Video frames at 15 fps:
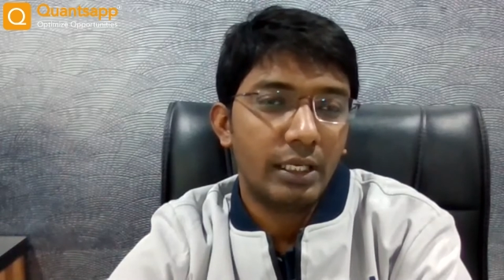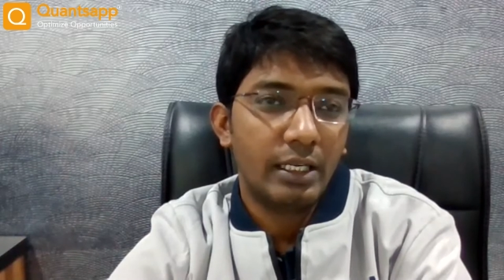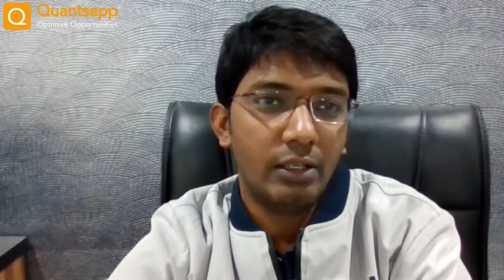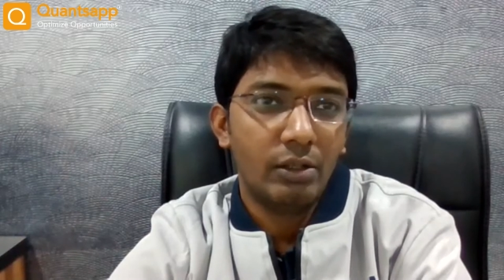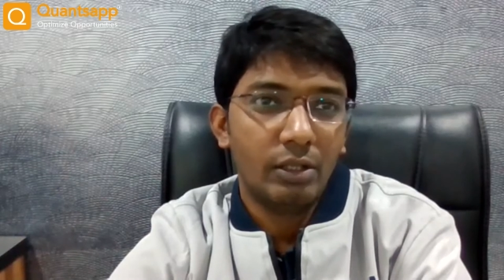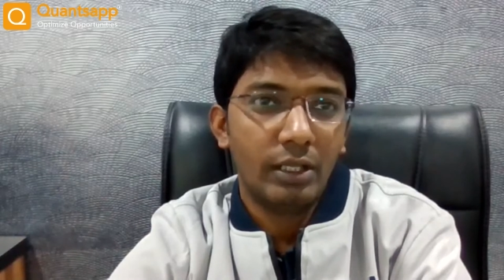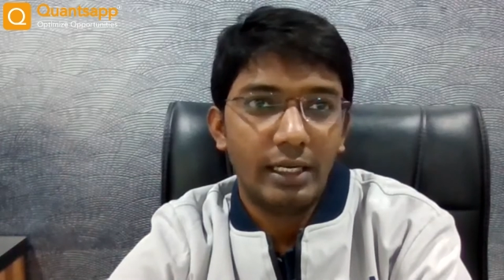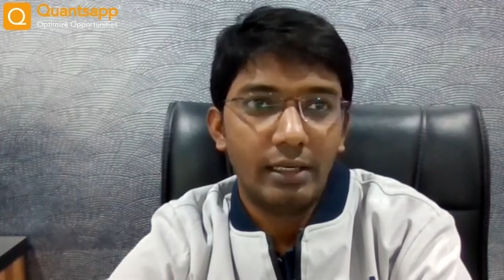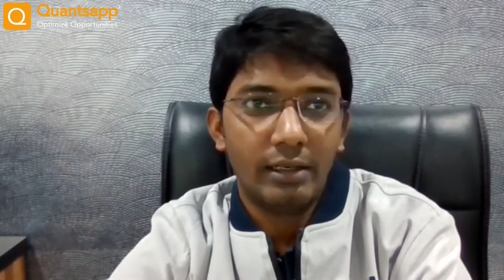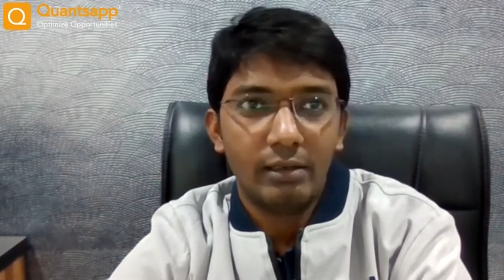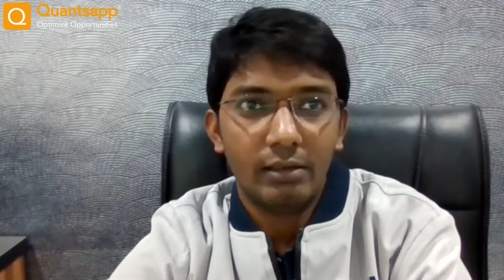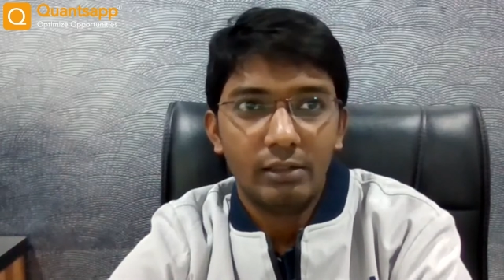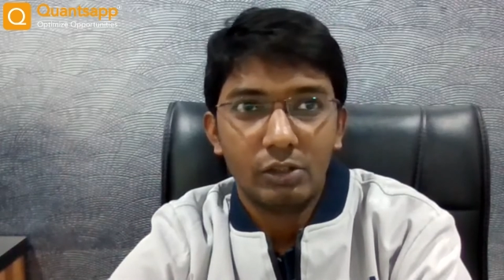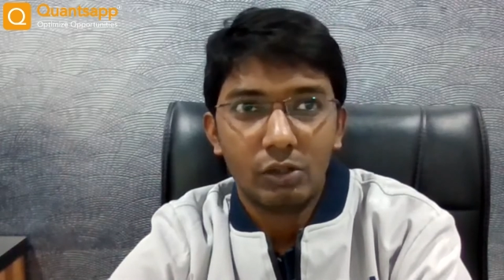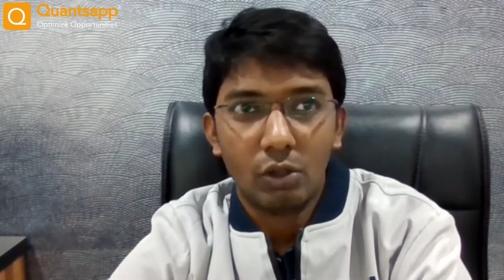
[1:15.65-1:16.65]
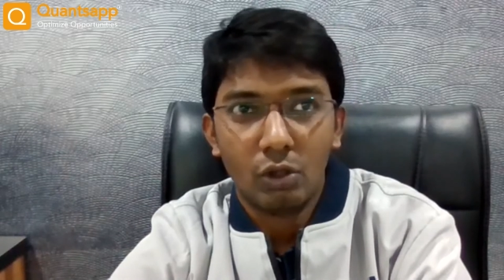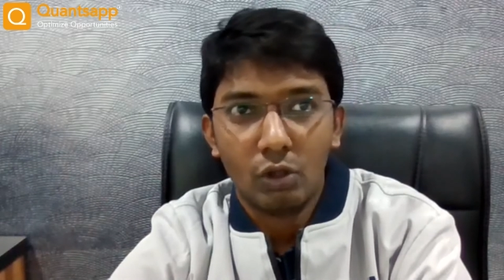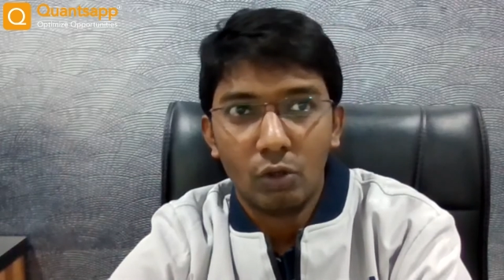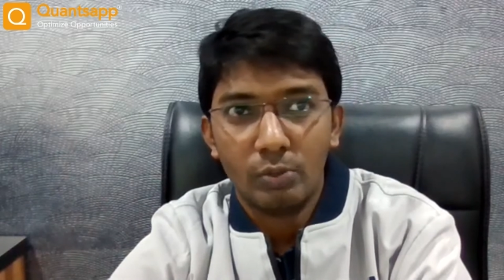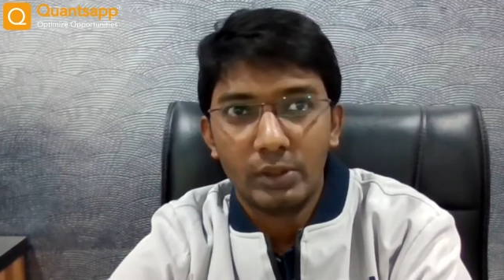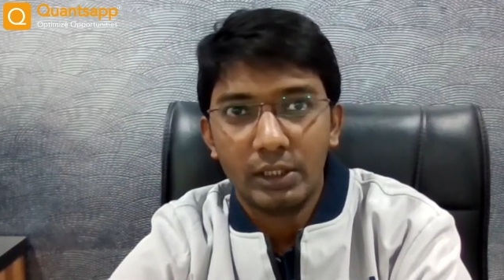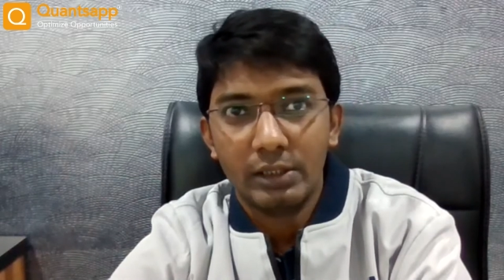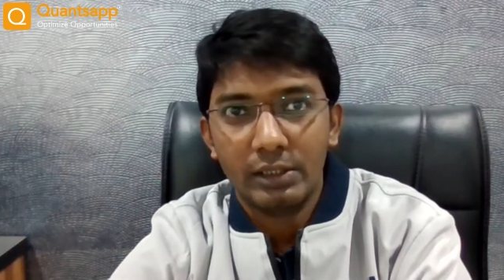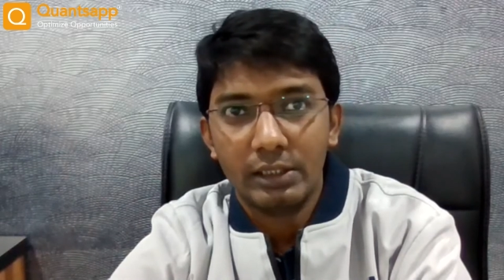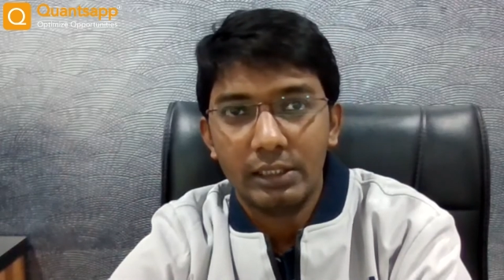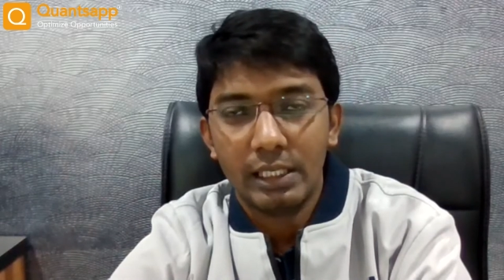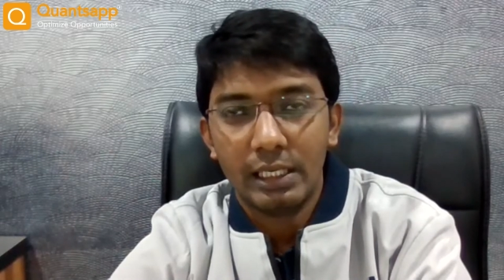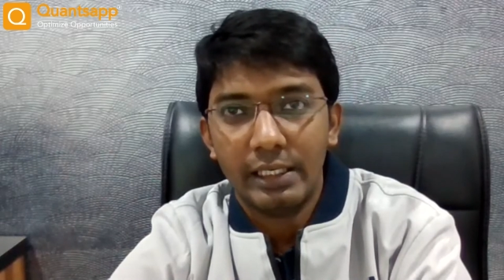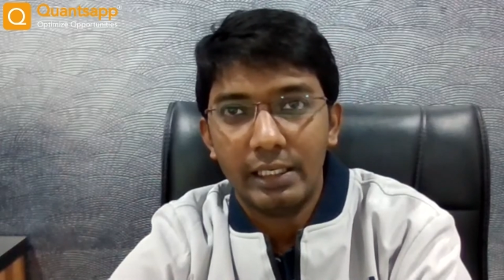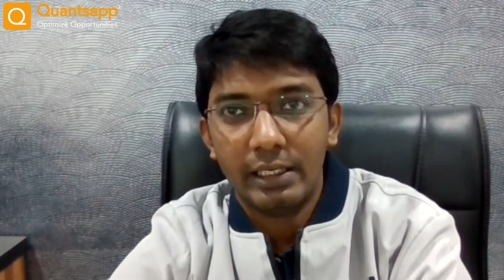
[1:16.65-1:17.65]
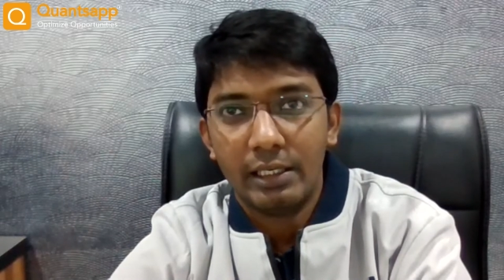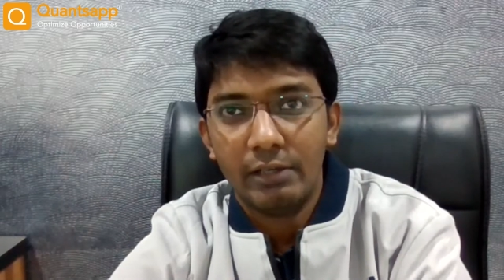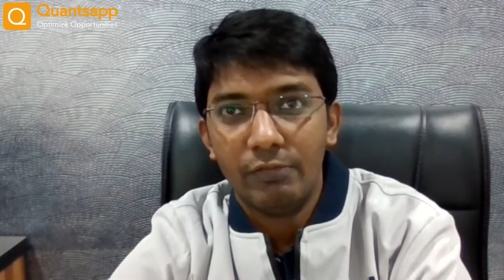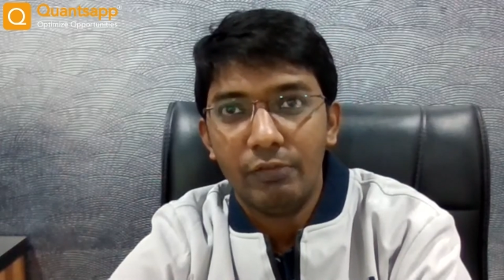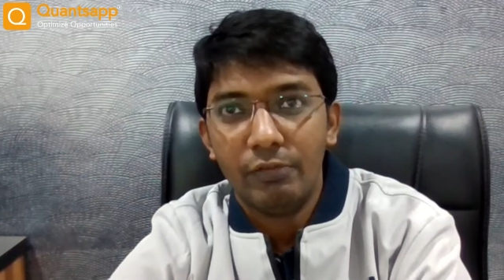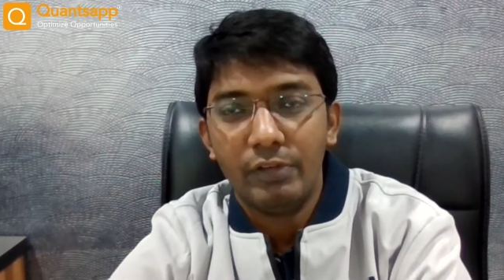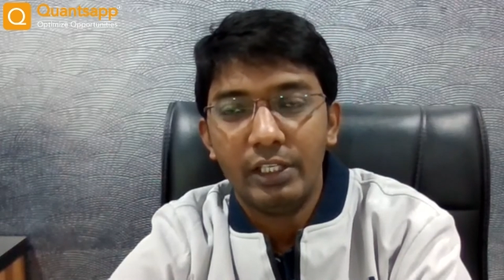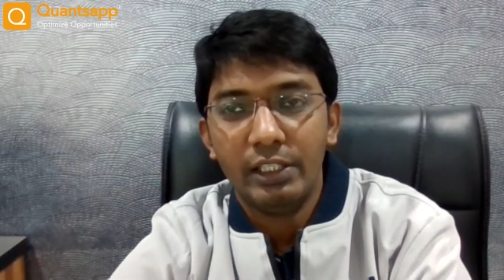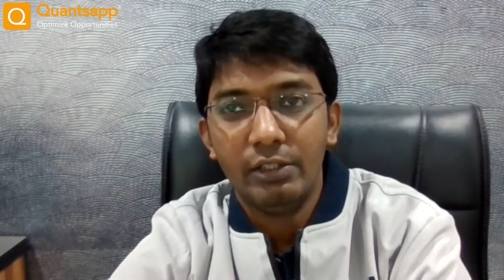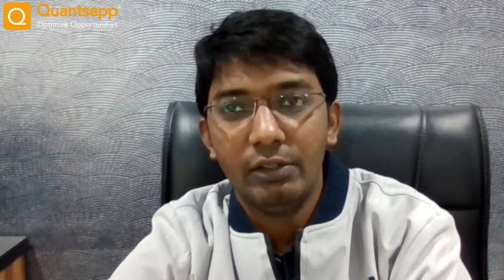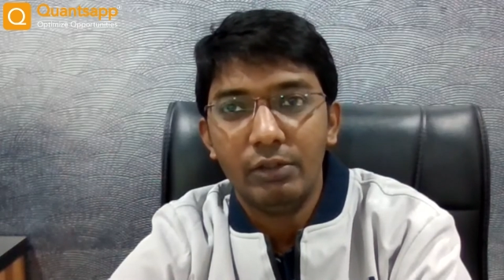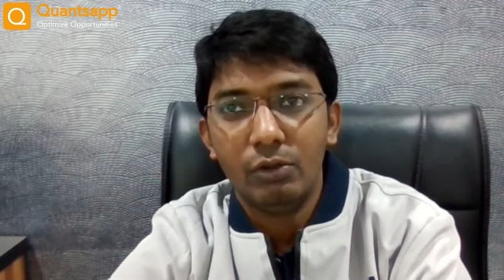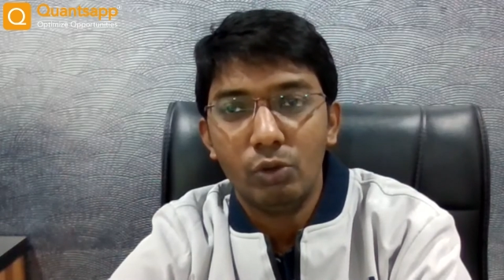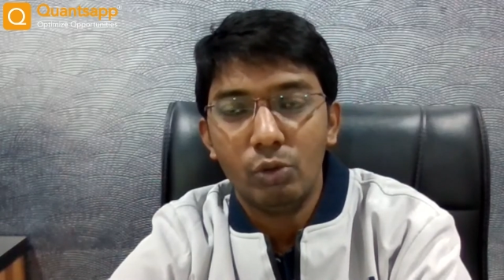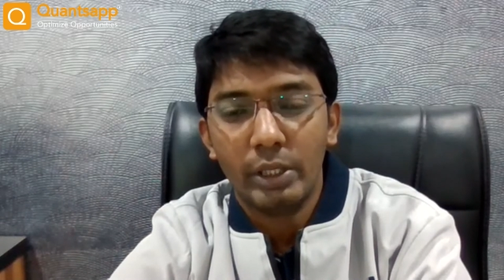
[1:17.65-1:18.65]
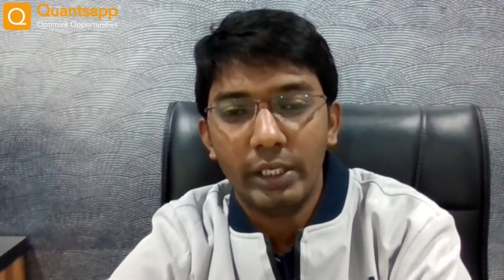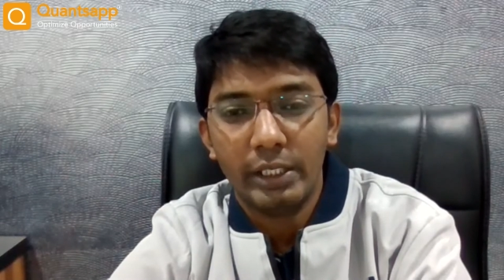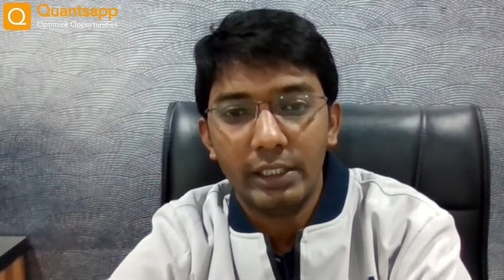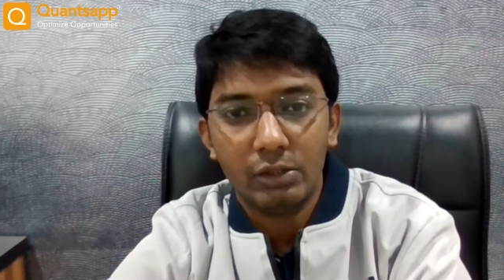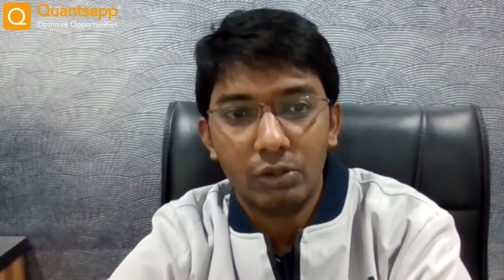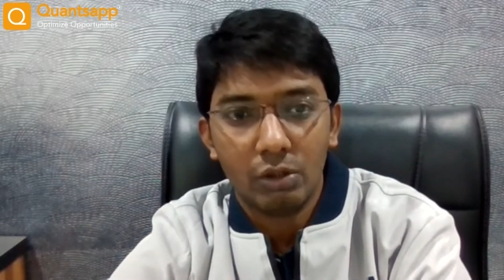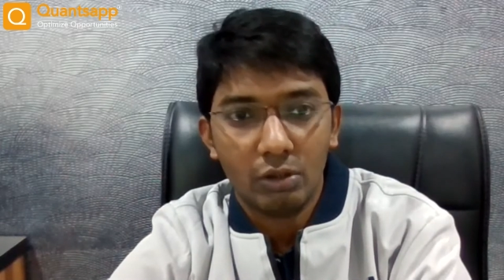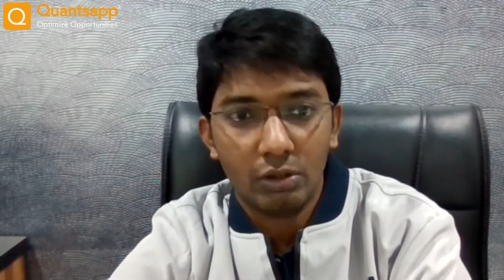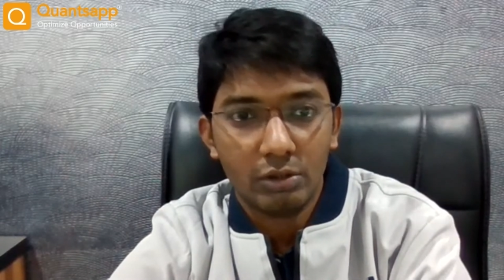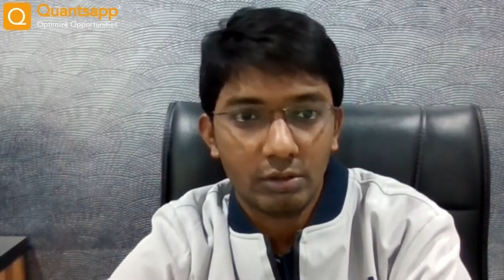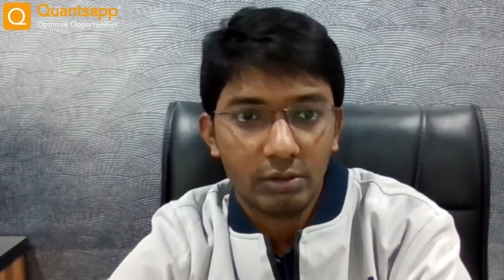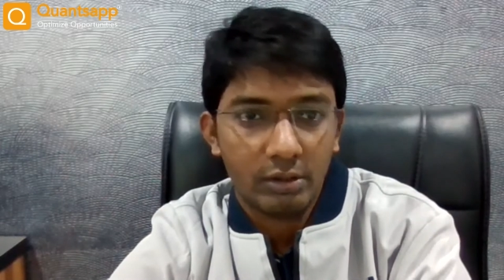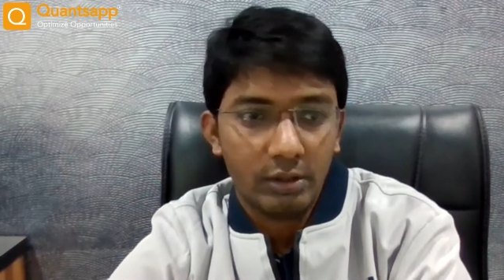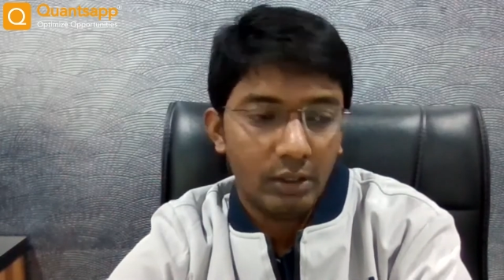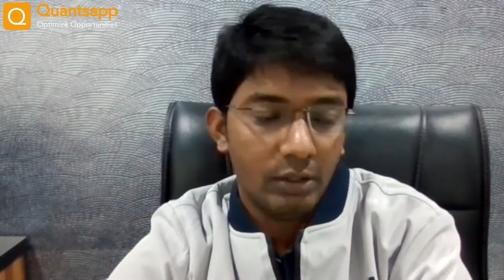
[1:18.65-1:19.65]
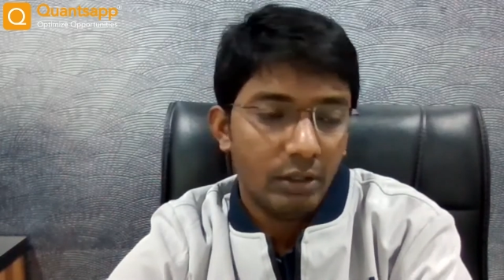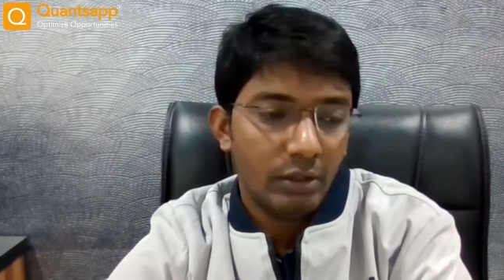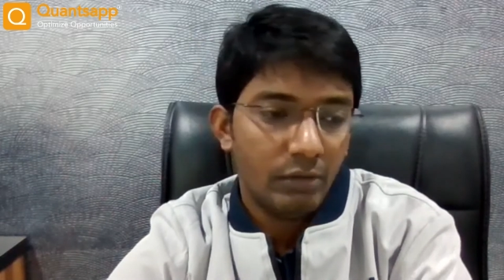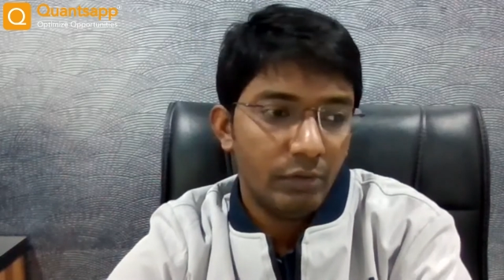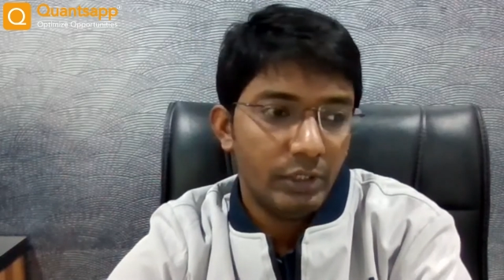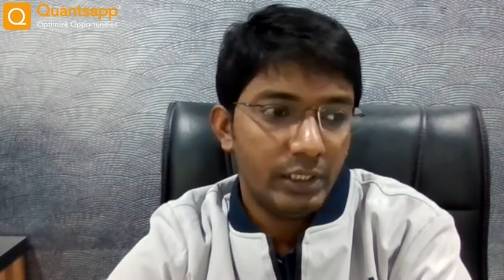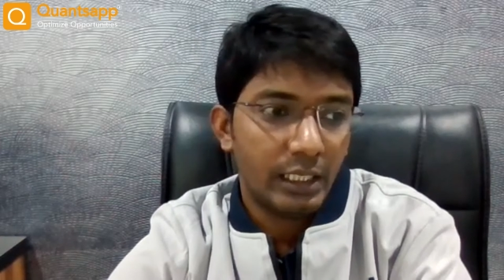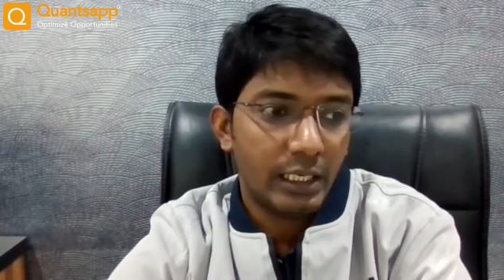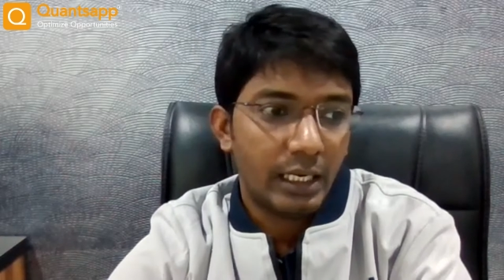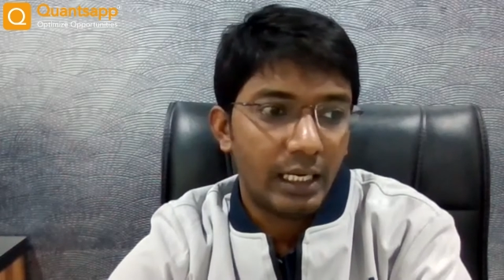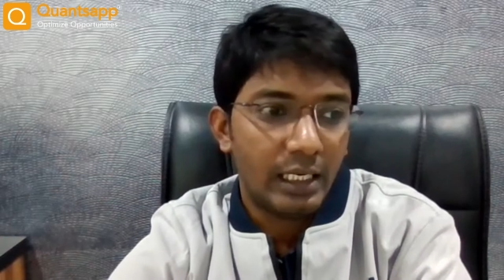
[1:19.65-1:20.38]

and that stock options is like 15 to 20 stocks which are